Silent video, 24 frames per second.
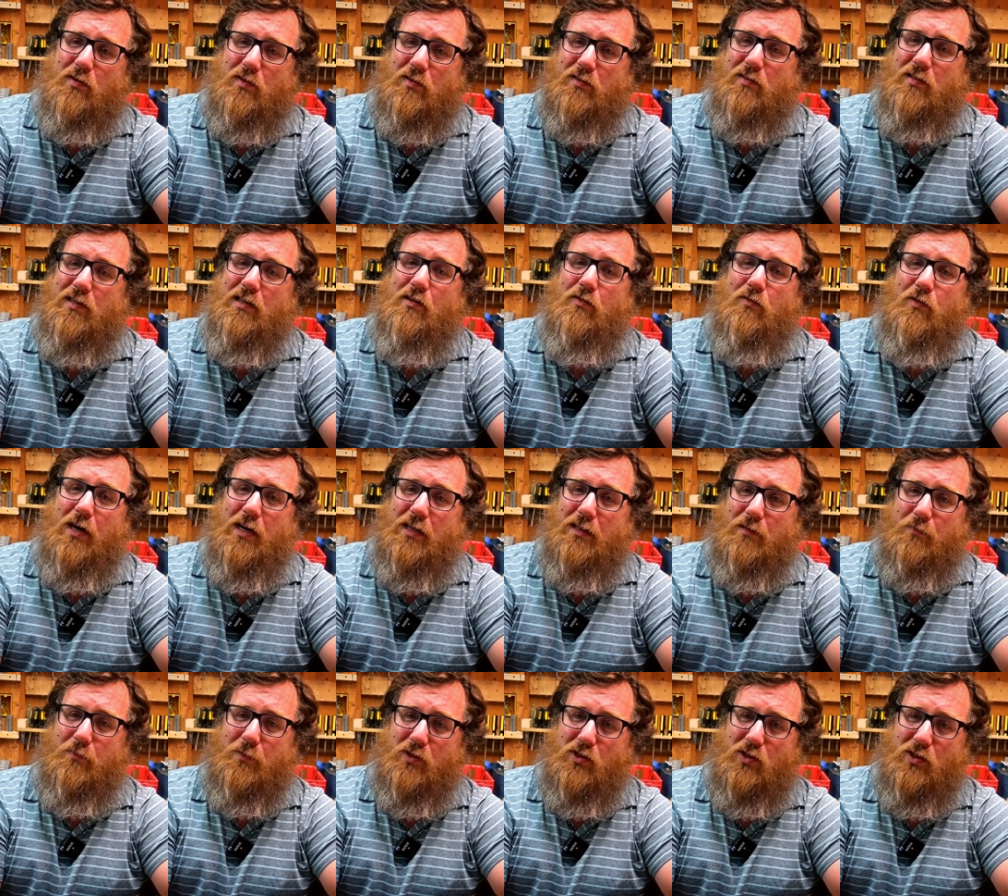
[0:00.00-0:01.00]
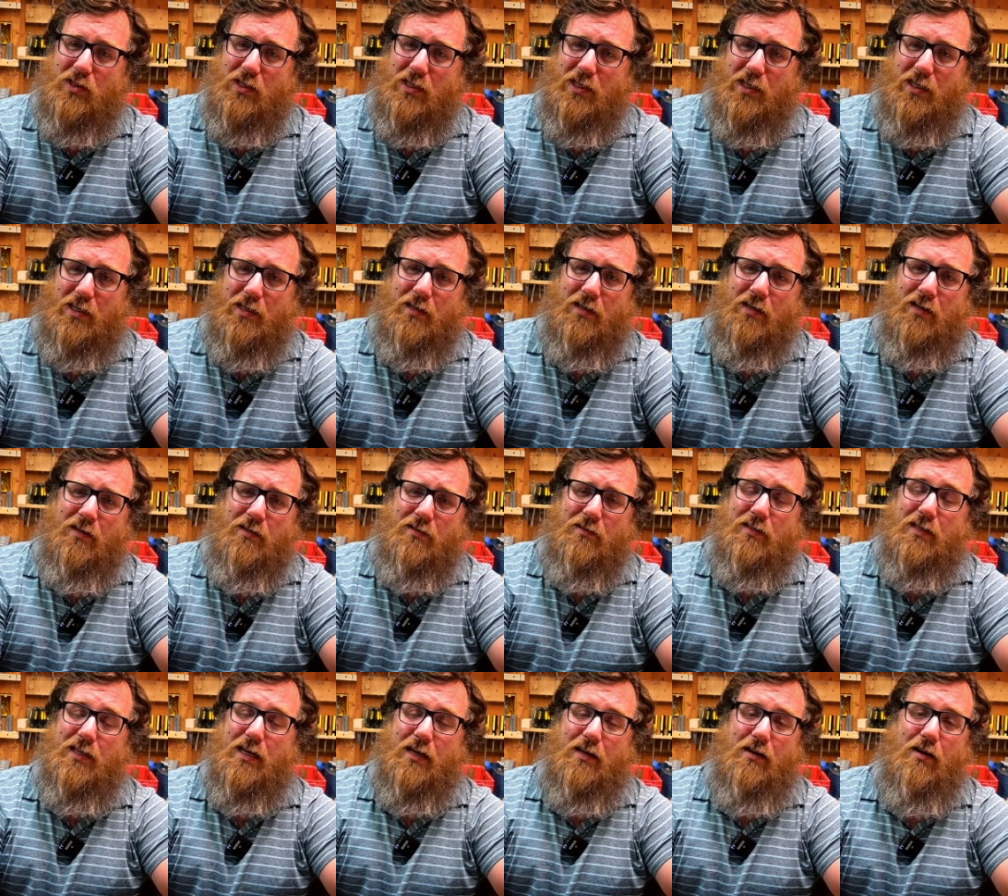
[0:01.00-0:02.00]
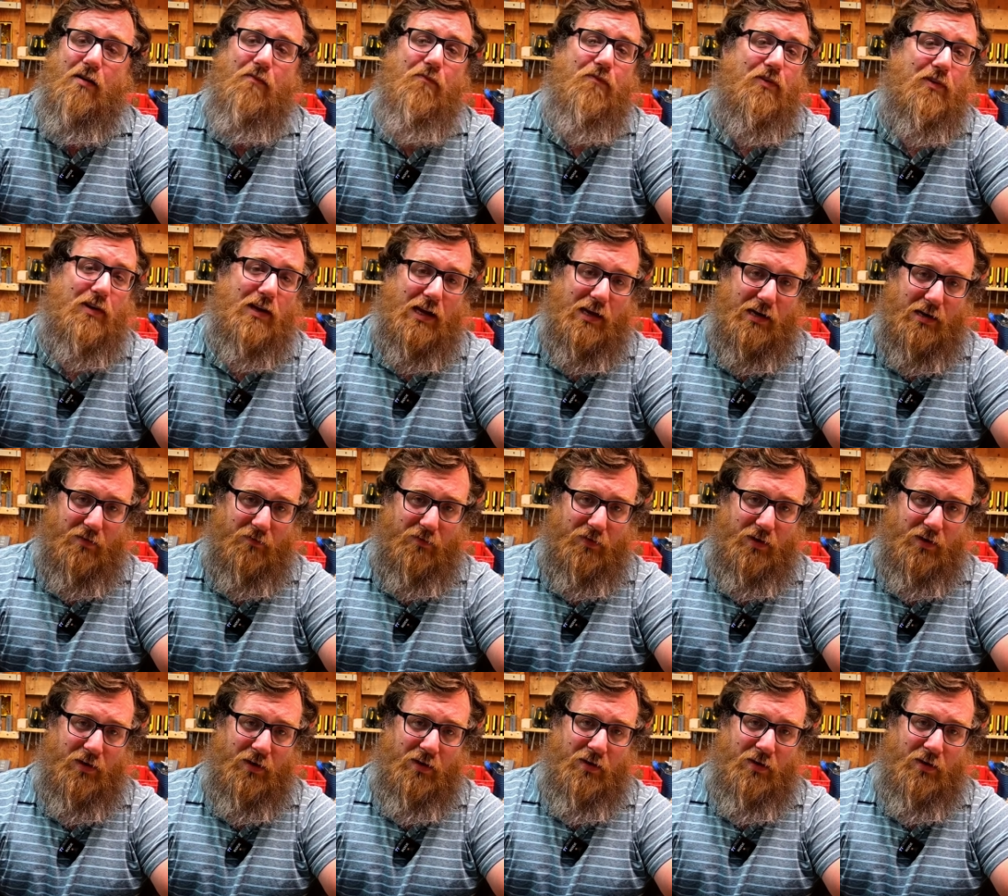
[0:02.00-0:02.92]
derate the machine to get comfort out of it.